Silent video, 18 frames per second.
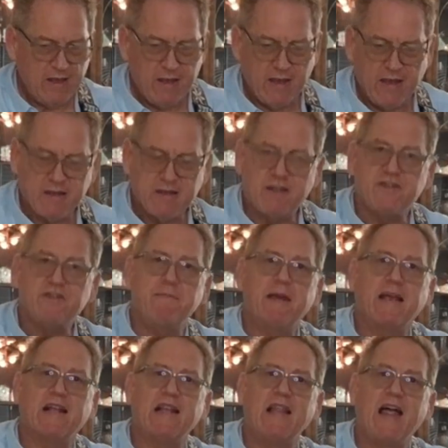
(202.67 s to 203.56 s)
It doesn't
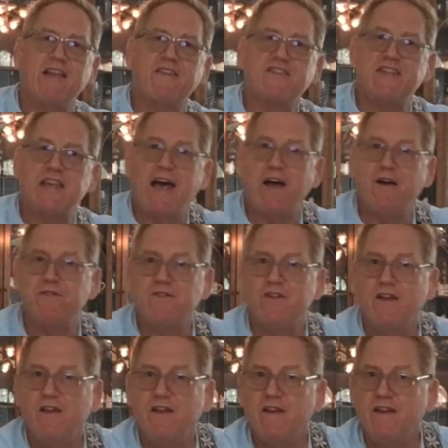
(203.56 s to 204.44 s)
make a lot of sound
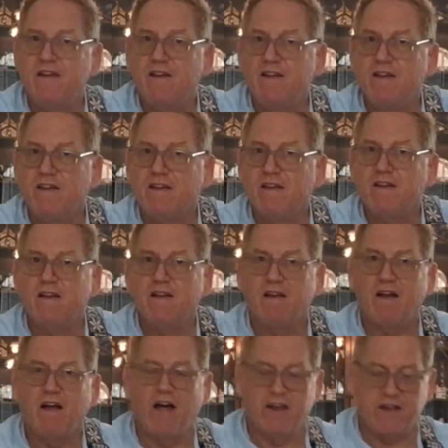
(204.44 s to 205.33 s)

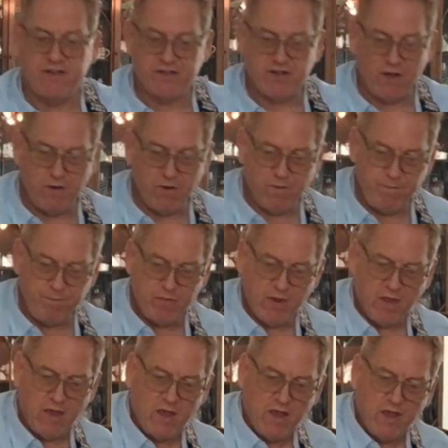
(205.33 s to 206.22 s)
on its own.
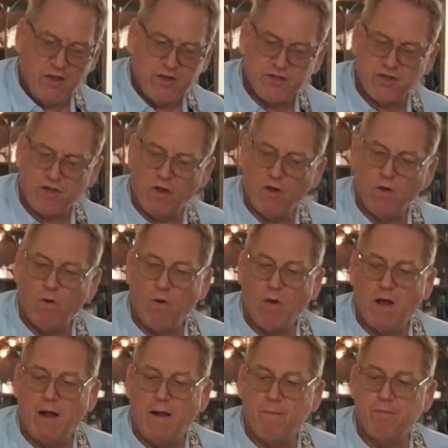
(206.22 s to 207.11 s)

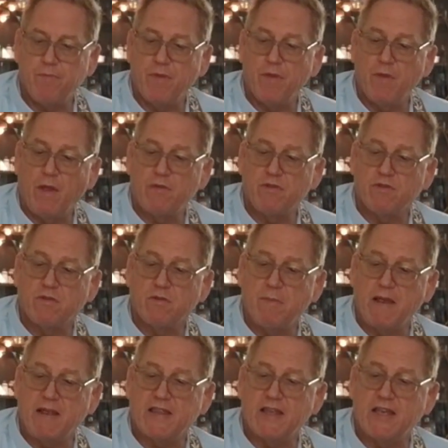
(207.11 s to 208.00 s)
So
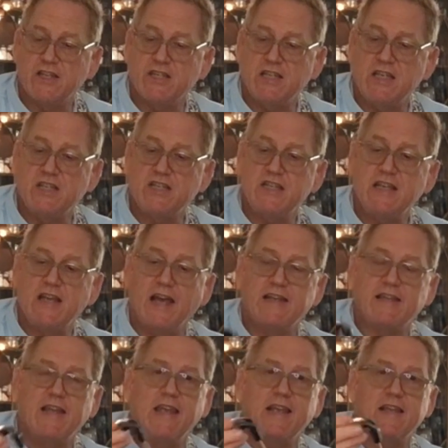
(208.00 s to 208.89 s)
to make things easy, I
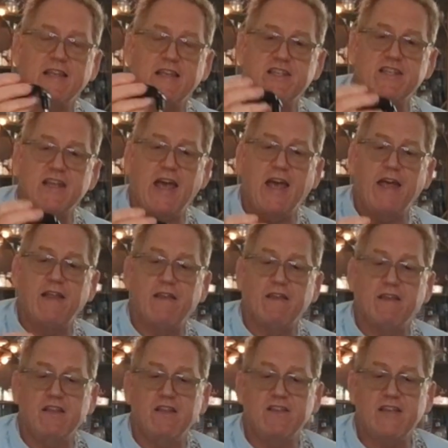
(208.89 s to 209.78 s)
take these
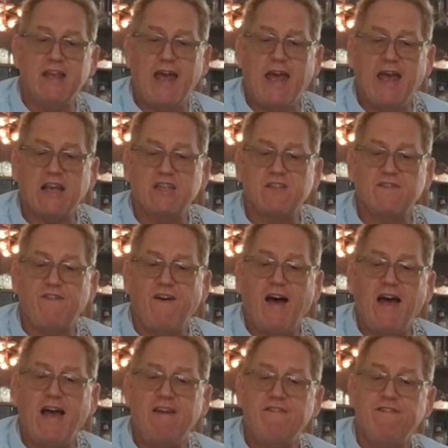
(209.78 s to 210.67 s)

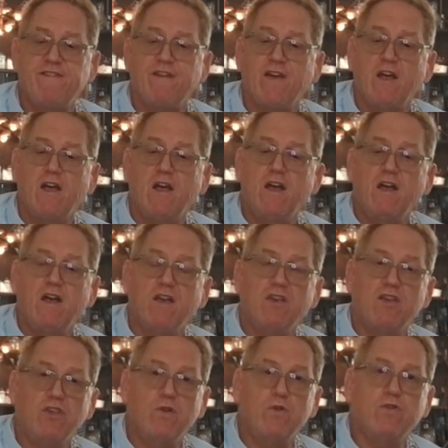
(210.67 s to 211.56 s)
X-Vive
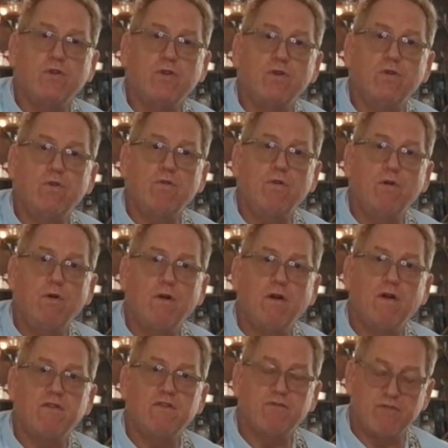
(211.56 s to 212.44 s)
U2
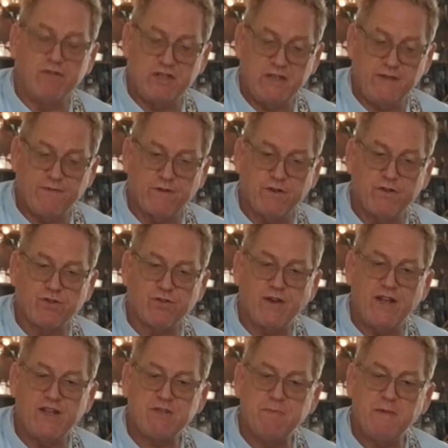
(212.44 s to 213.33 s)
receiver and
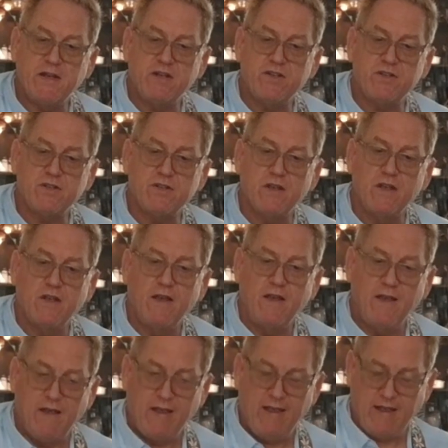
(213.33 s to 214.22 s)
transmitters,
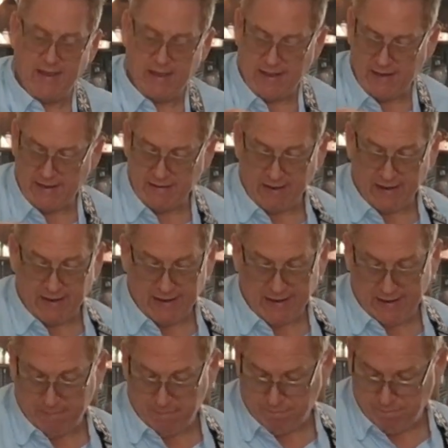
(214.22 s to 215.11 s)
and
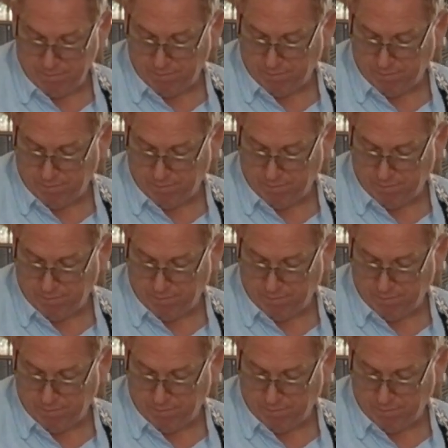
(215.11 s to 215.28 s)
I